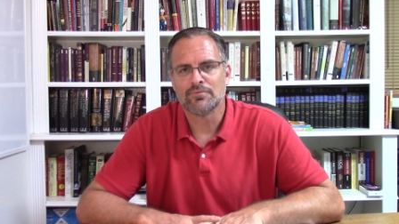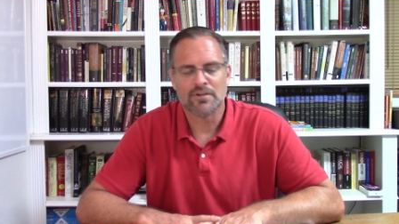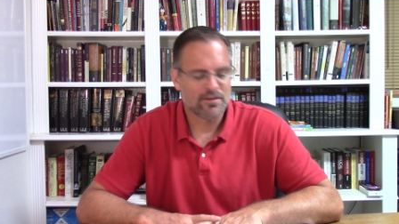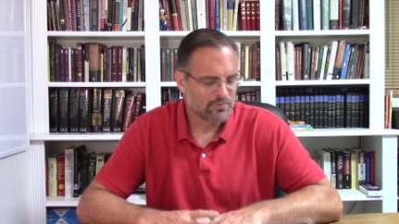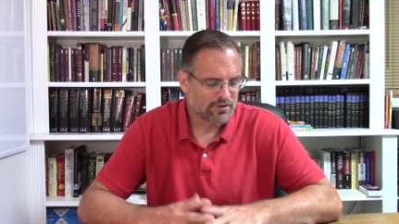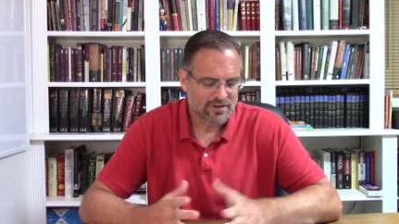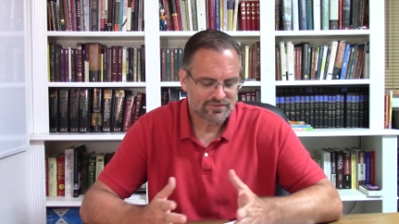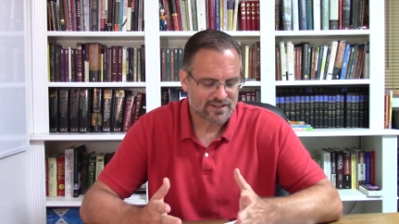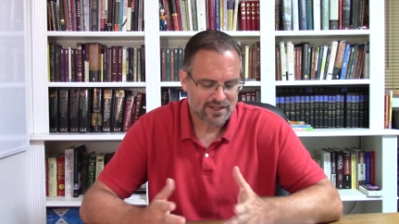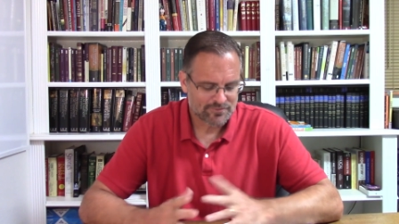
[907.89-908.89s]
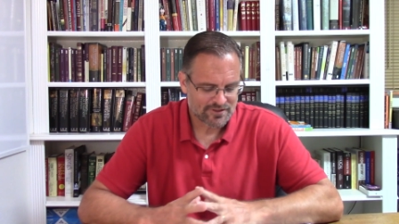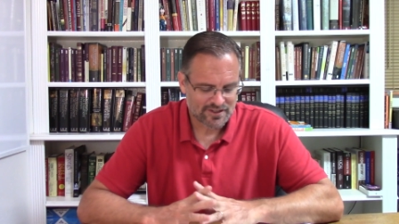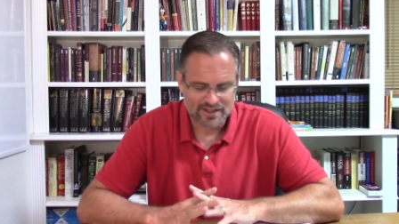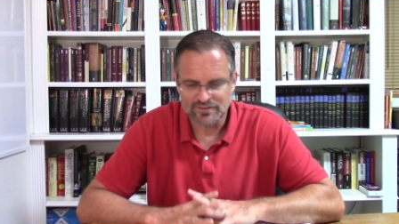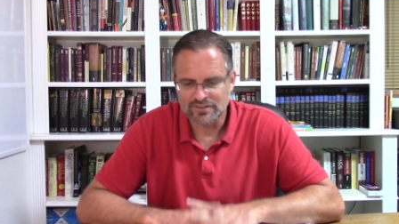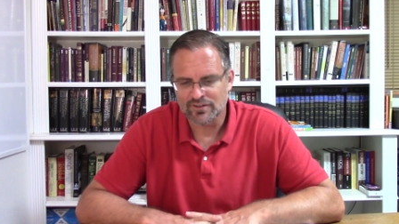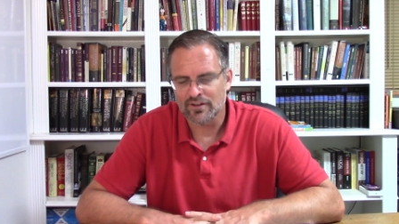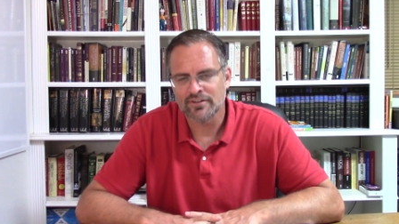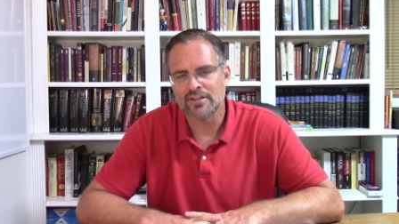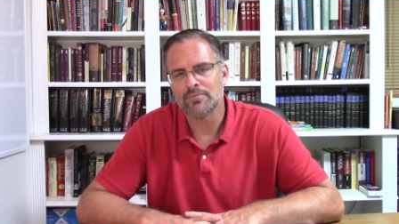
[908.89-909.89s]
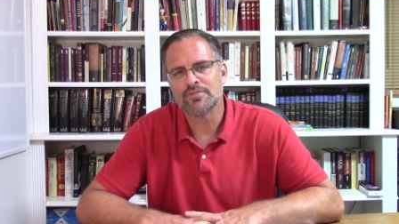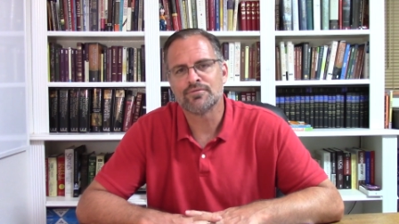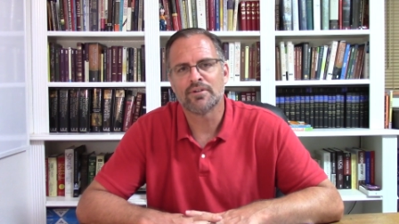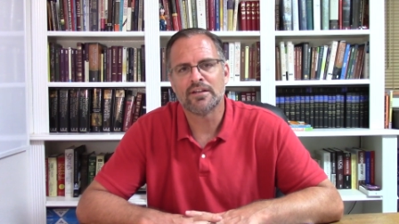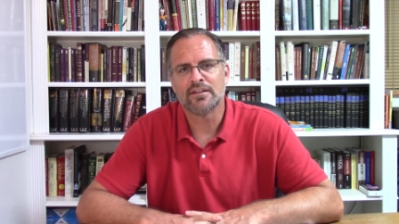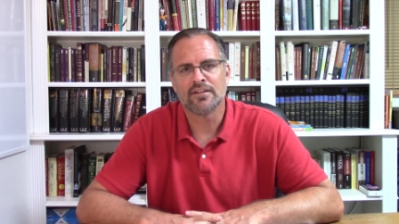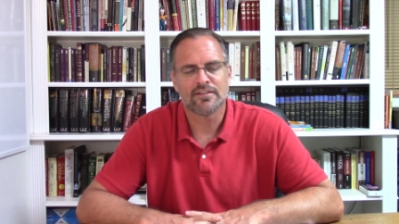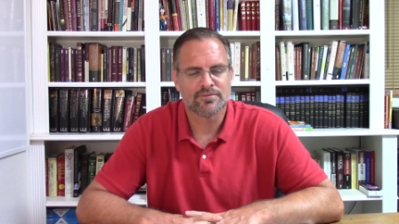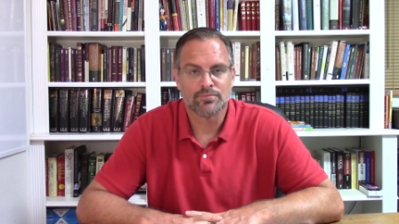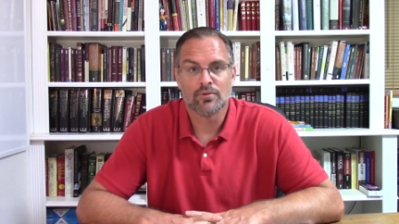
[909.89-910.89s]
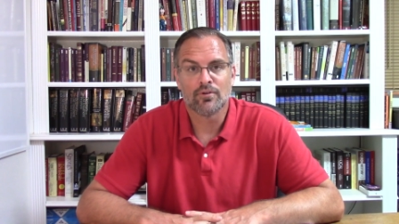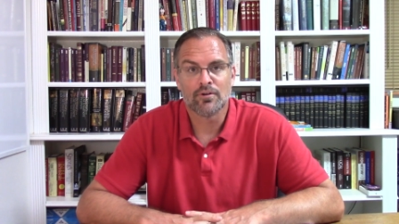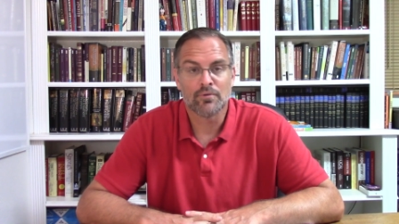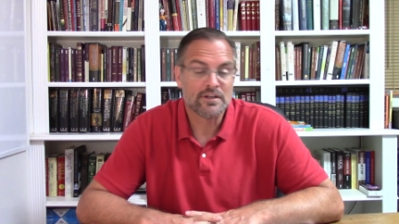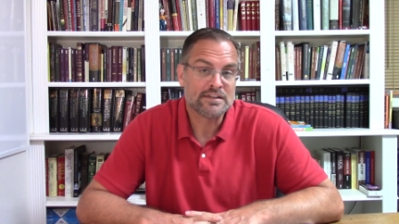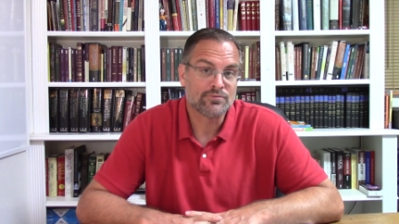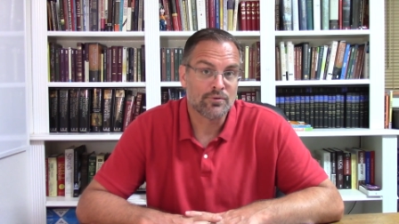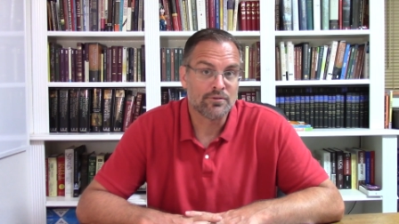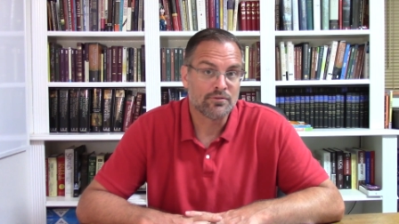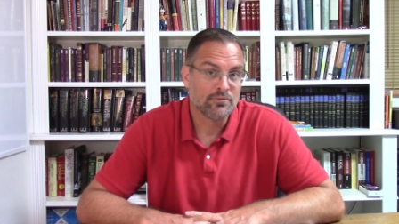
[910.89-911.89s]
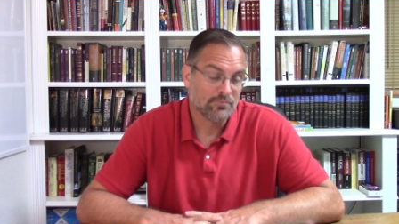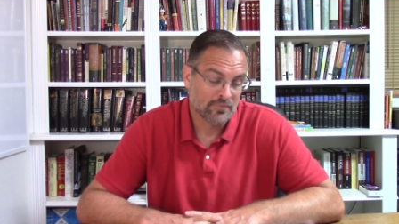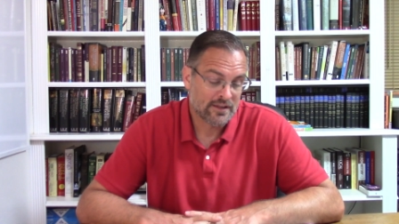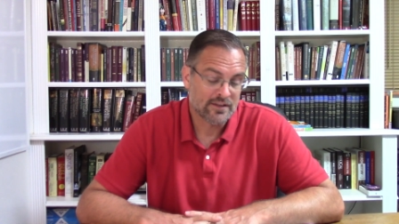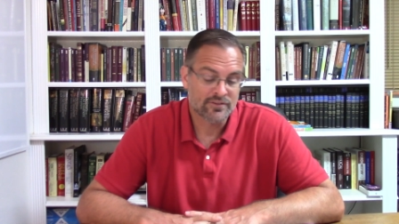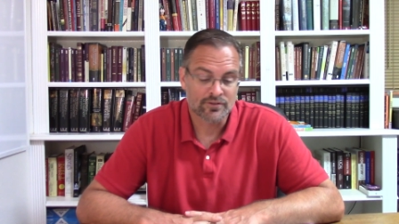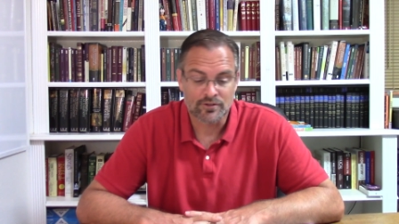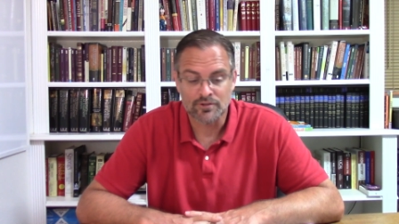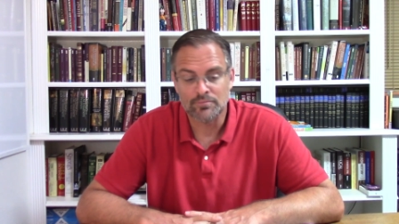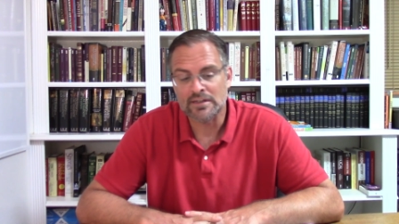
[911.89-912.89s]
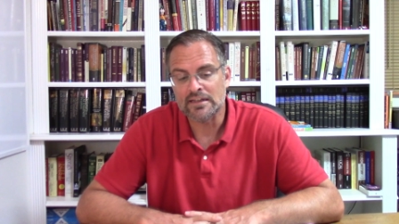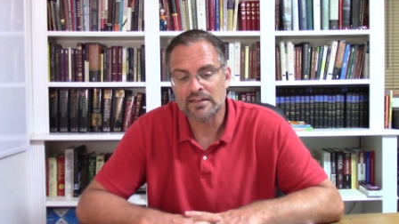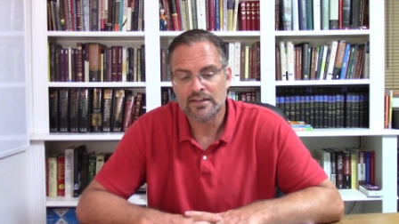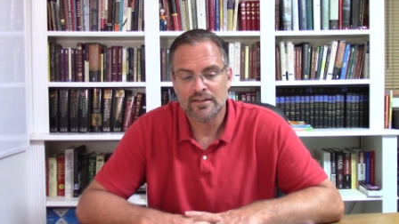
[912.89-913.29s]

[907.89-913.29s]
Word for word: And we don't have time to dive into all the imagery and explore what each one is or could be.